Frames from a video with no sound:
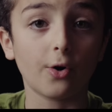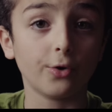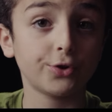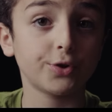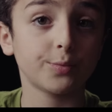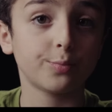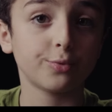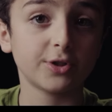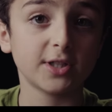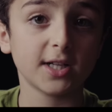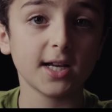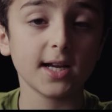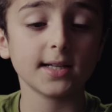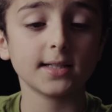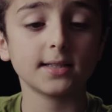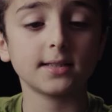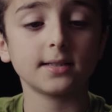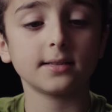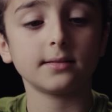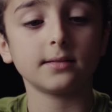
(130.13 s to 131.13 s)
All to
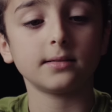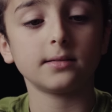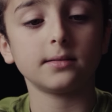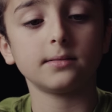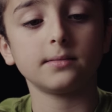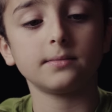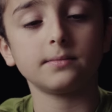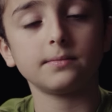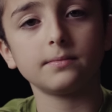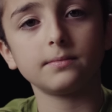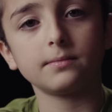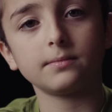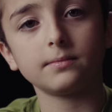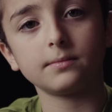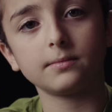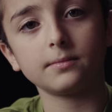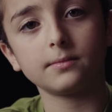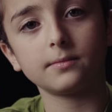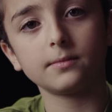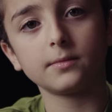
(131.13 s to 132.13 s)
protect
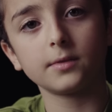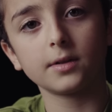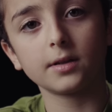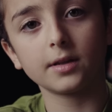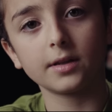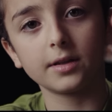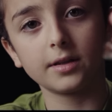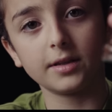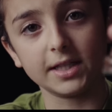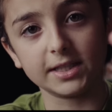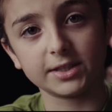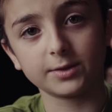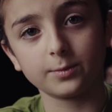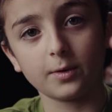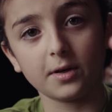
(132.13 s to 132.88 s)
this